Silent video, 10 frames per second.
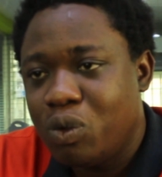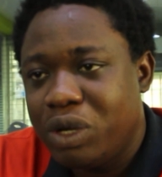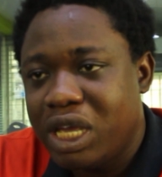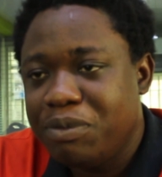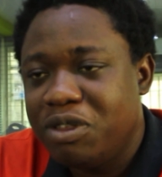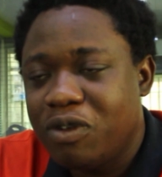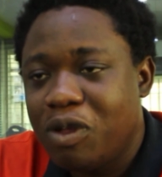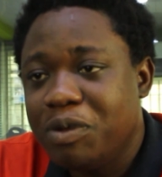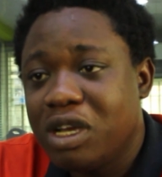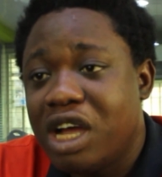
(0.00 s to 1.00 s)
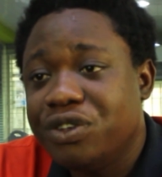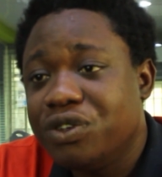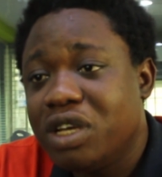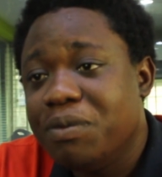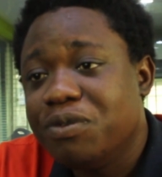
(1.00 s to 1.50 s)
we kept developing
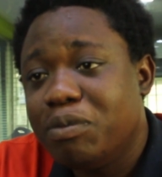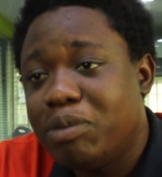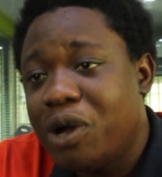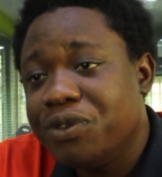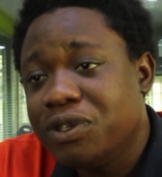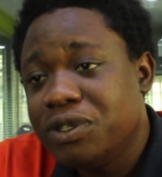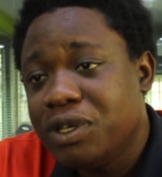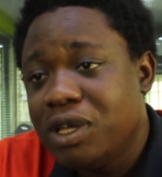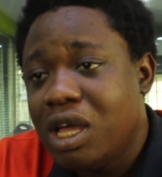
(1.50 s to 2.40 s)
casual games for browsers.